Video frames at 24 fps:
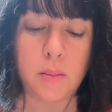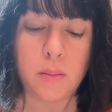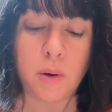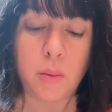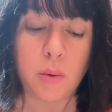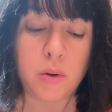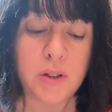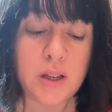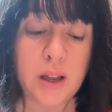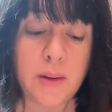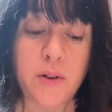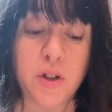But
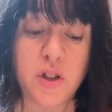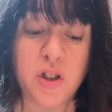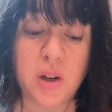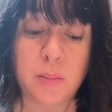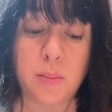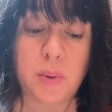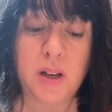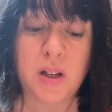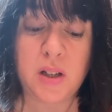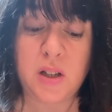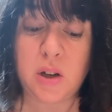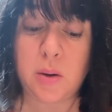whatever
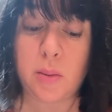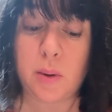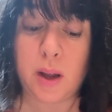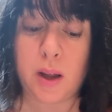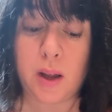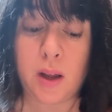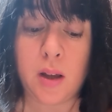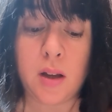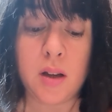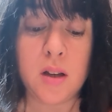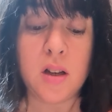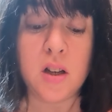she'd been
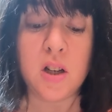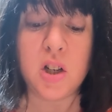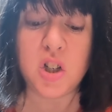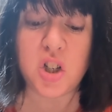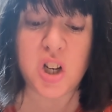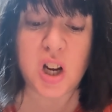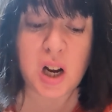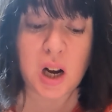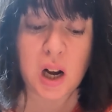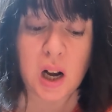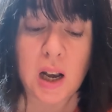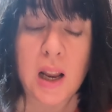doing,
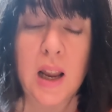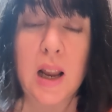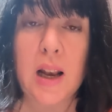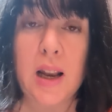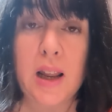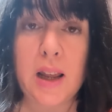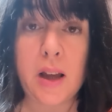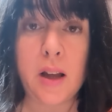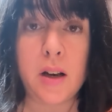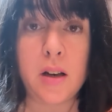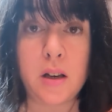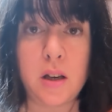she
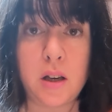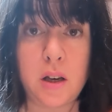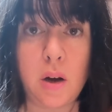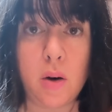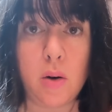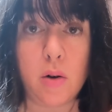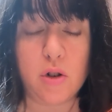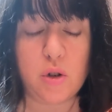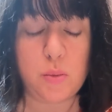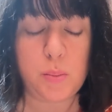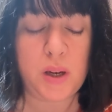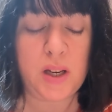clearly had
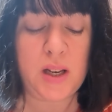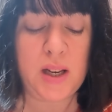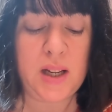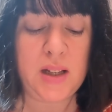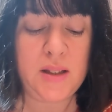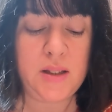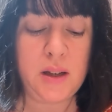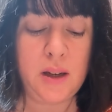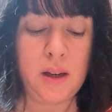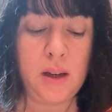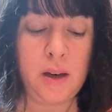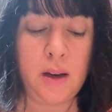not been
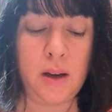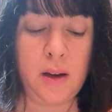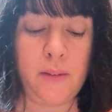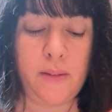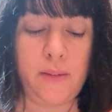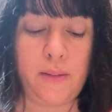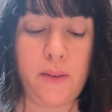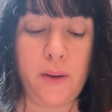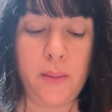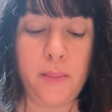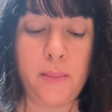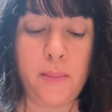eating
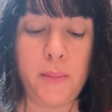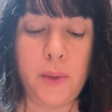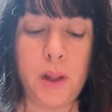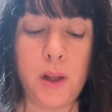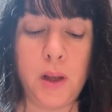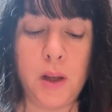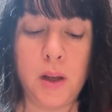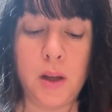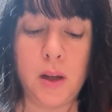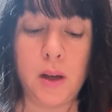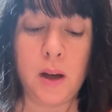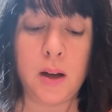enough.
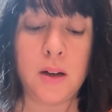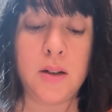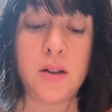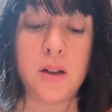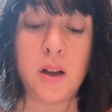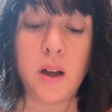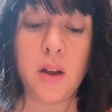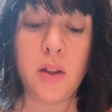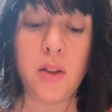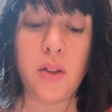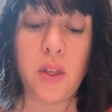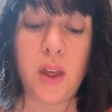
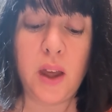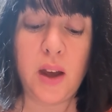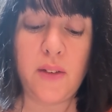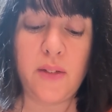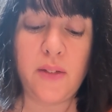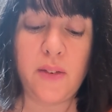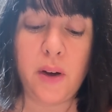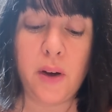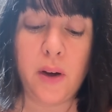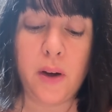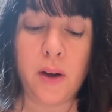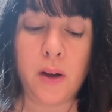Under her thick
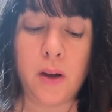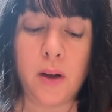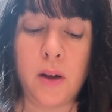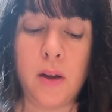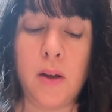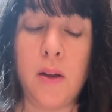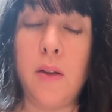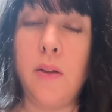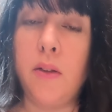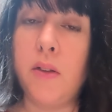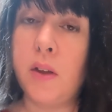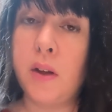fur,
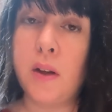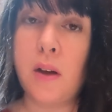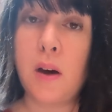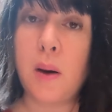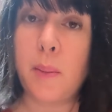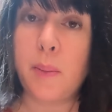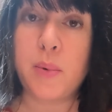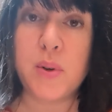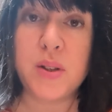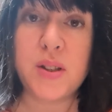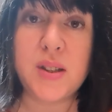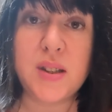the
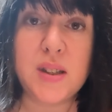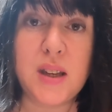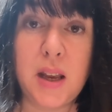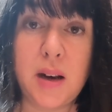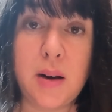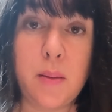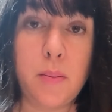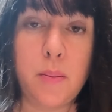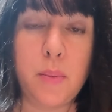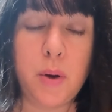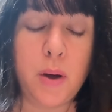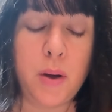cub was
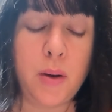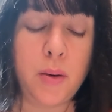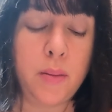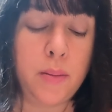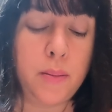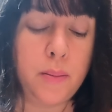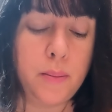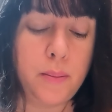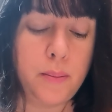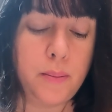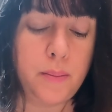skin and bone.